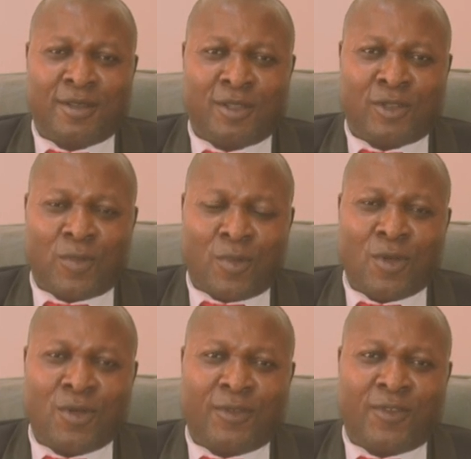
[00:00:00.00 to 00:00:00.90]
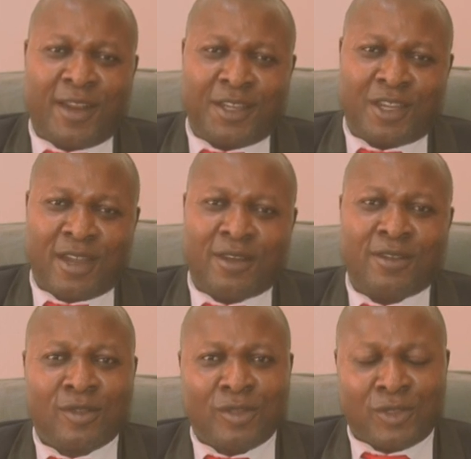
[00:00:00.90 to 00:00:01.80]
support,
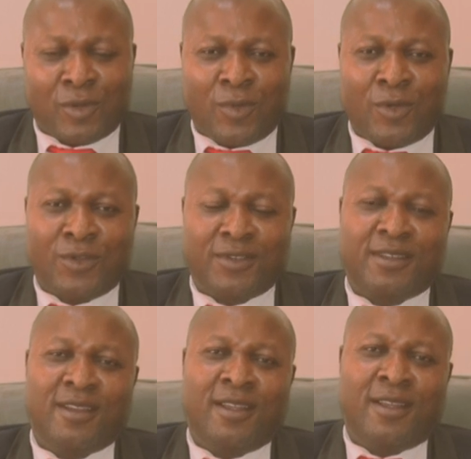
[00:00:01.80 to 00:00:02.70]
financial support